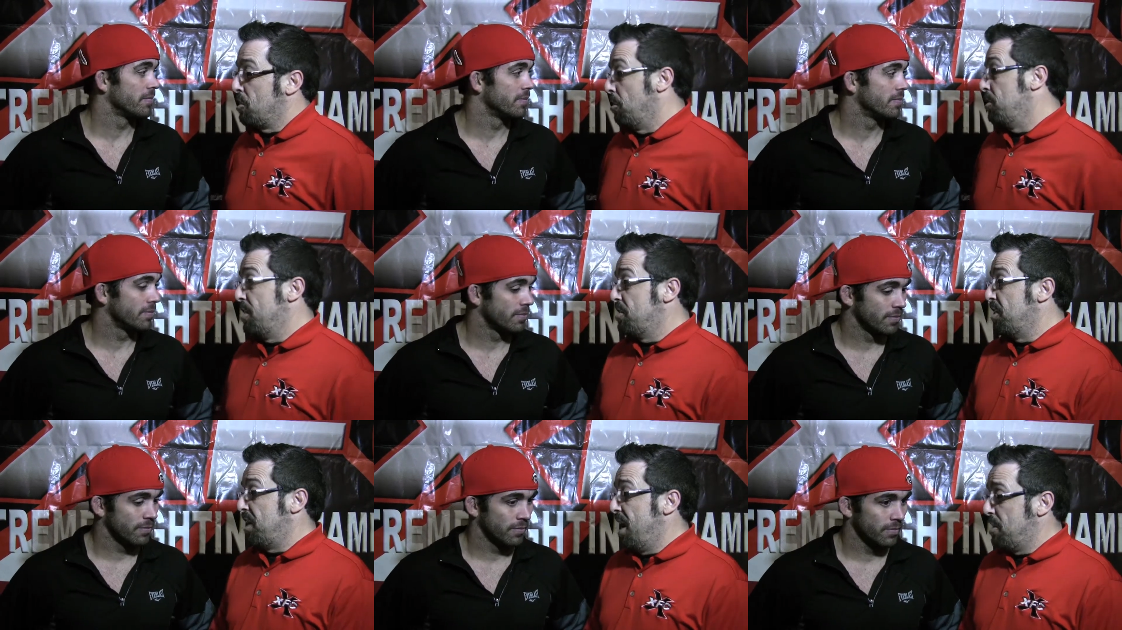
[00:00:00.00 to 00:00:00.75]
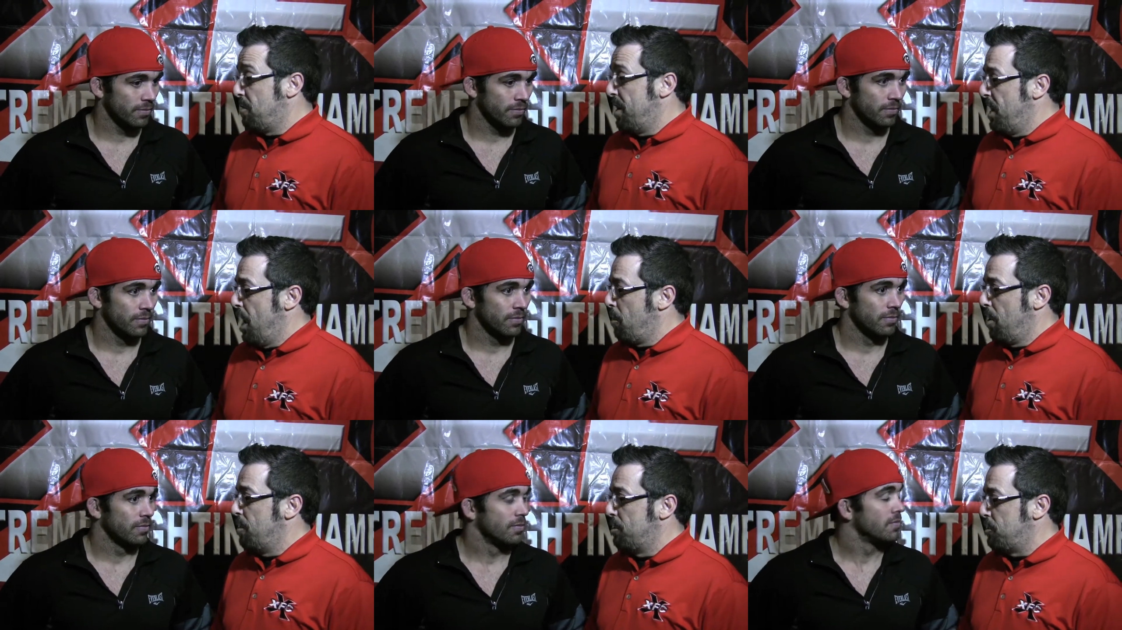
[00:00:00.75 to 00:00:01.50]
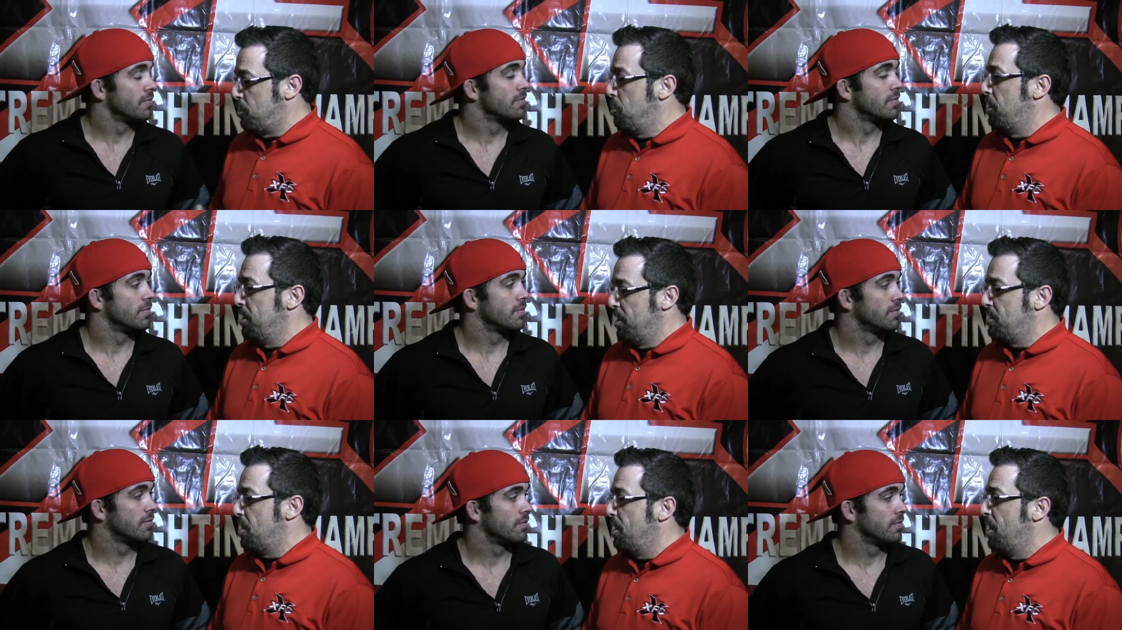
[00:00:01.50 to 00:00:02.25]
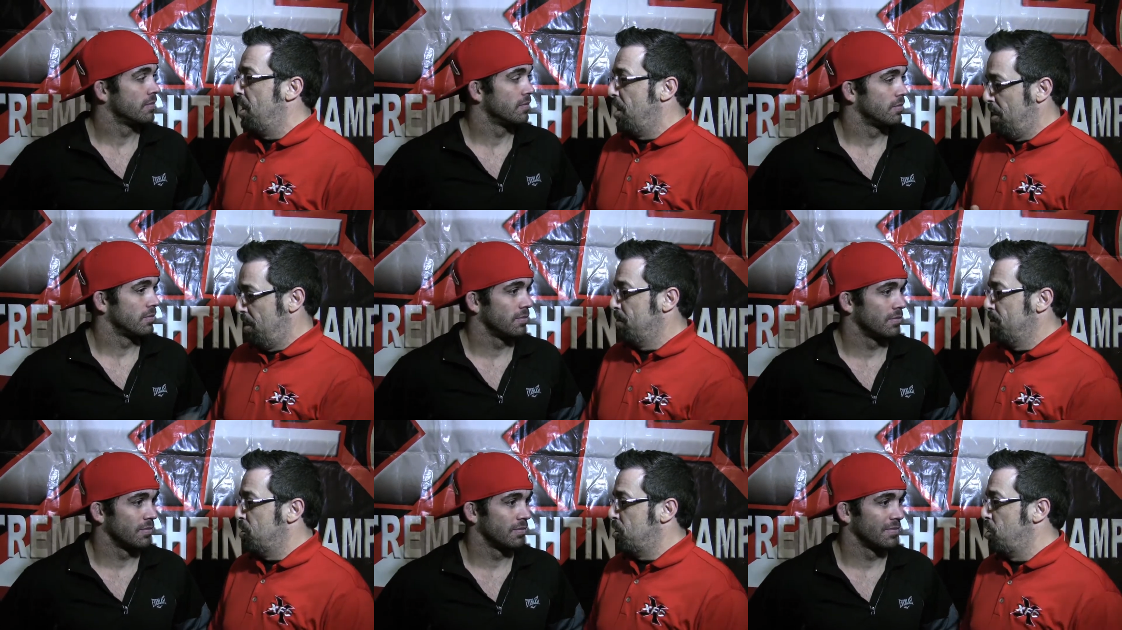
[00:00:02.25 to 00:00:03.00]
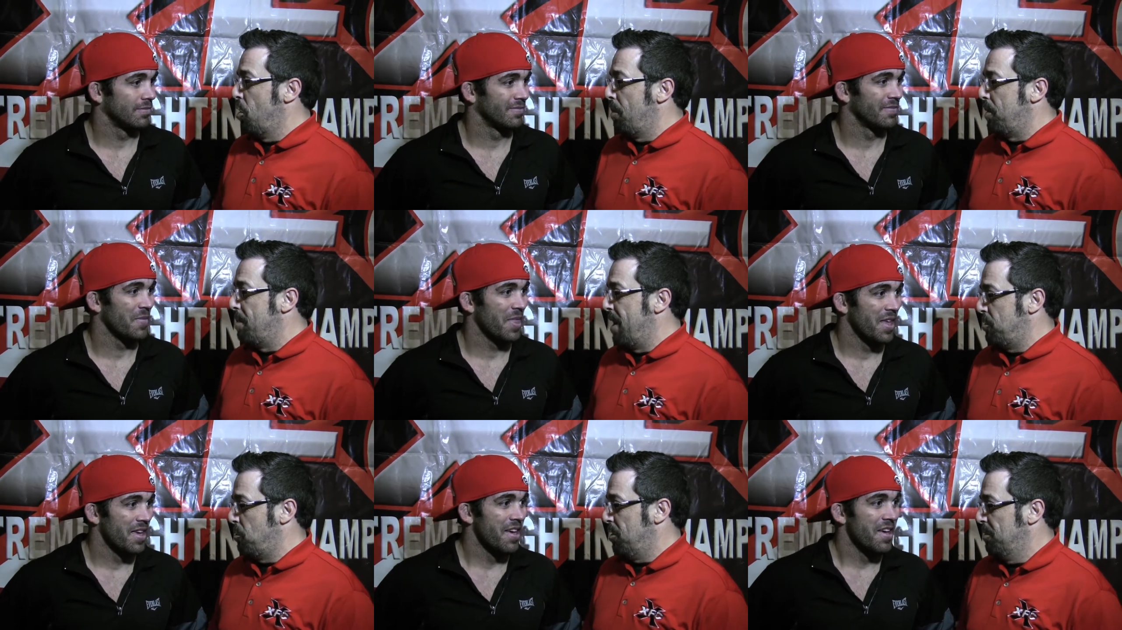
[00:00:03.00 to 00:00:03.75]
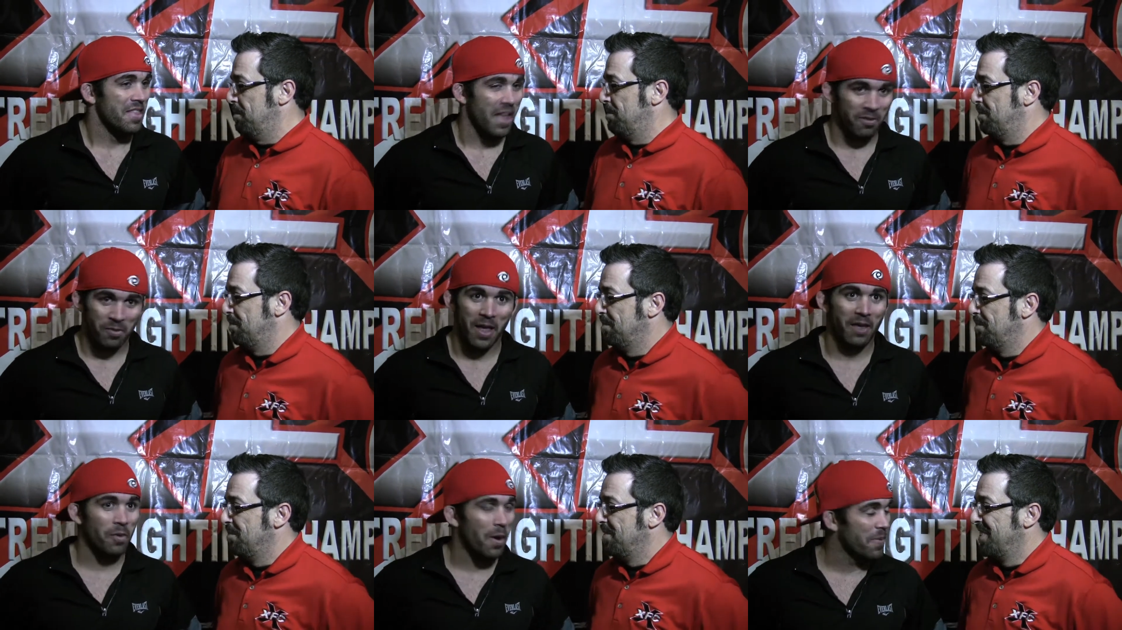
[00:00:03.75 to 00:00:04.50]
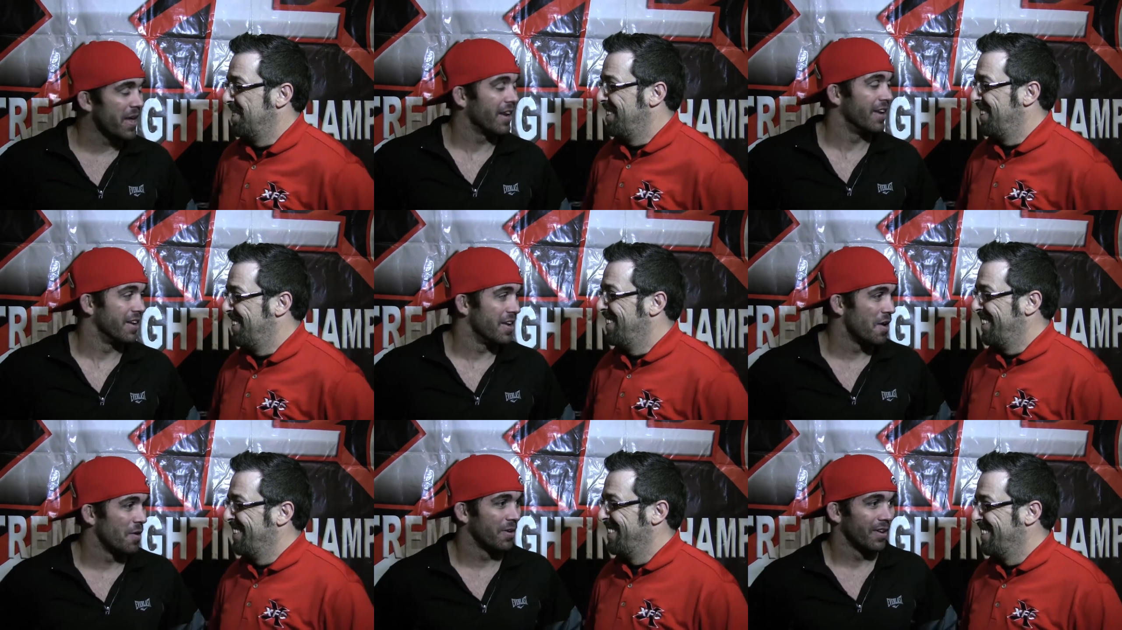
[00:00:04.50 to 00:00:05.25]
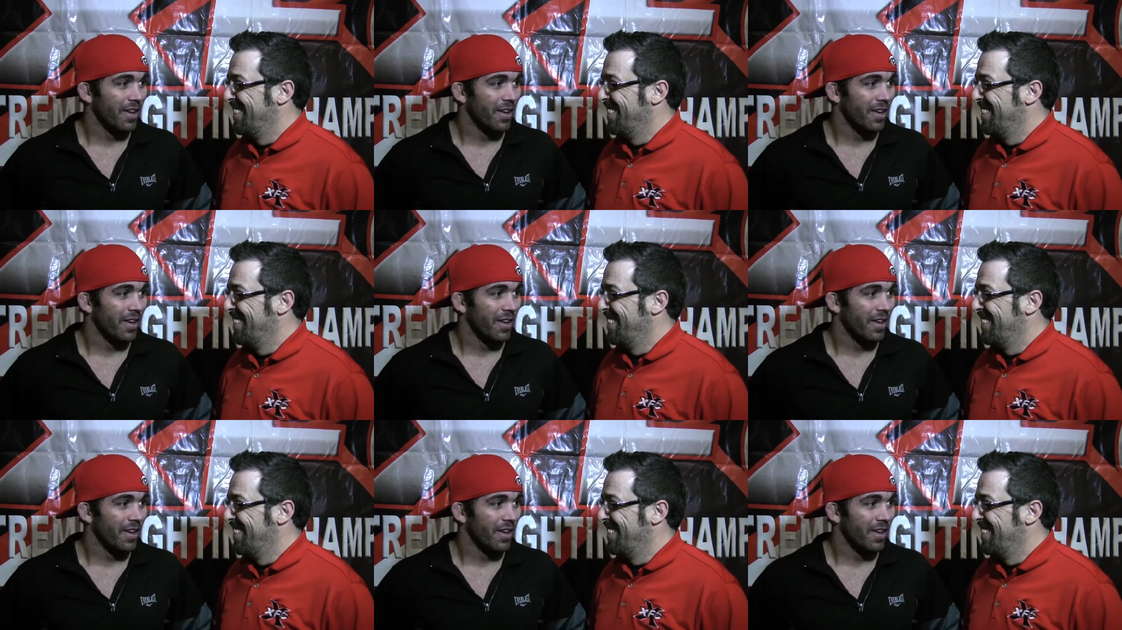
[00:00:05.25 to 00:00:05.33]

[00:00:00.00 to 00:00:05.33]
Speaker 1: So is this a case right now where the student is going to show up the mentor? That's, that's what I'm thinking, you know.